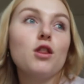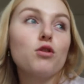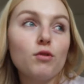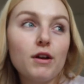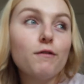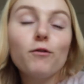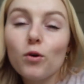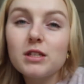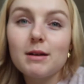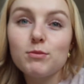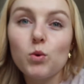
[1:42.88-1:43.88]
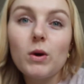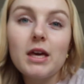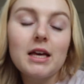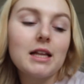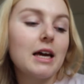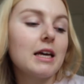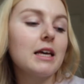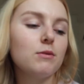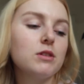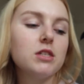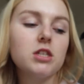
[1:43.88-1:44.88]
3-4 times a week. Like, it
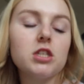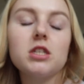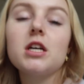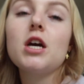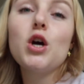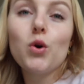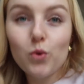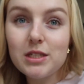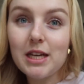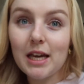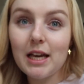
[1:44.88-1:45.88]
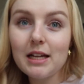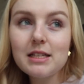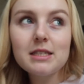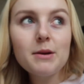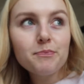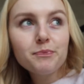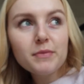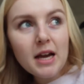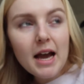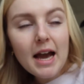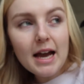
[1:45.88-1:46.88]
was just ridiculous.
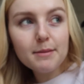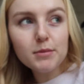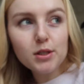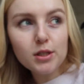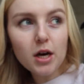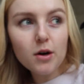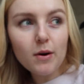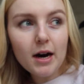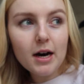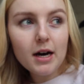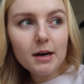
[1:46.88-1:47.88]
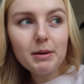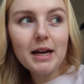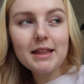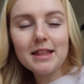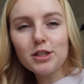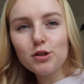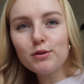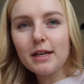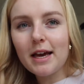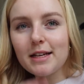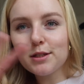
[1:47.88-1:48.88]
But like they do
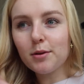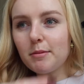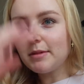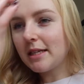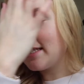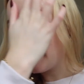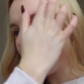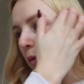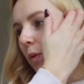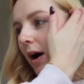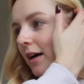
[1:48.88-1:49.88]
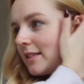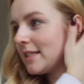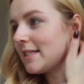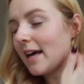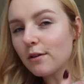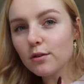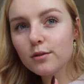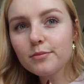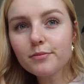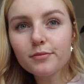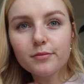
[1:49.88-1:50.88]
say sometimes it can take a while to settle.
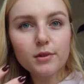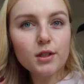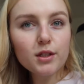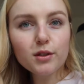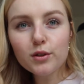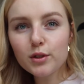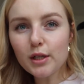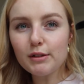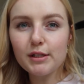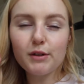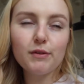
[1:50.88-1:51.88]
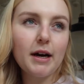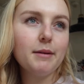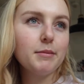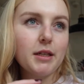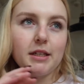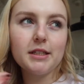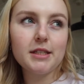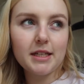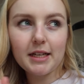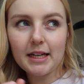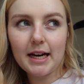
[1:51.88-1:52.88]
So I was like, right, I'm gonna
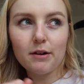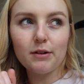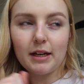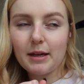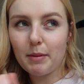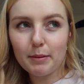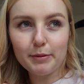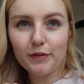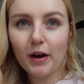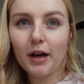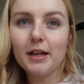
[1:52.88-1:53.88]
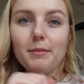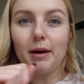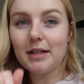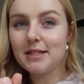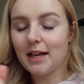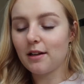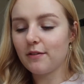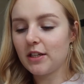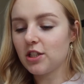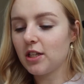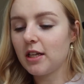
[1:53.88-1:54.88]
stick it out. Like, it might be fine, it might settle
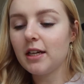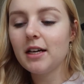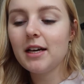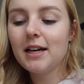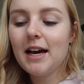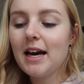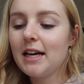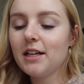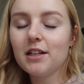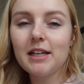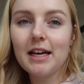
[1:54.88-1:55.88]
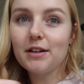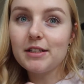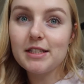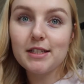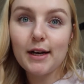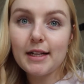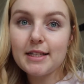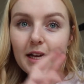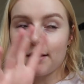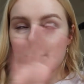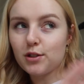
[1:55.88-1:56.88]
eventually. A year later, it still hadn't
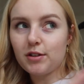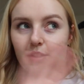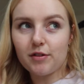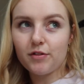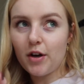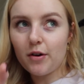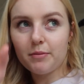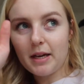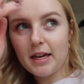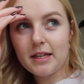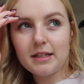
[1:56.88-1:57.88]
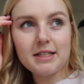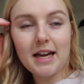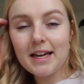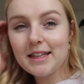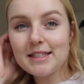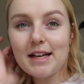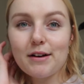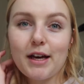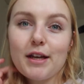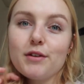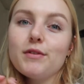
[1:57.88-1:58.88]
settled, so I was like, no, I'm taking this out,
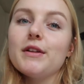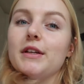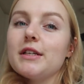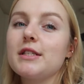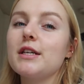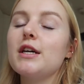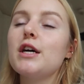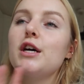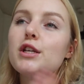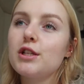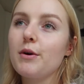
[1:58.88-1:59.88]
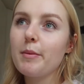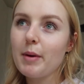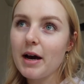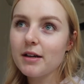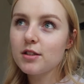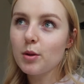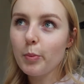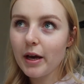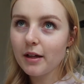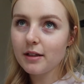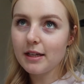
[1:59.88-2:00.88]
getting rid of this. So I went back into the
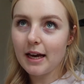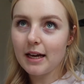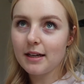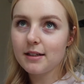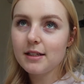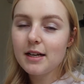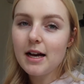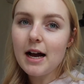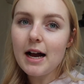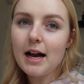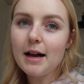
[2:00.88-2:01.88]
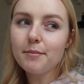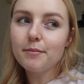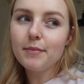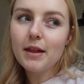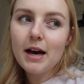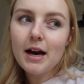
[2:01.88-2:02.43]
pill again. And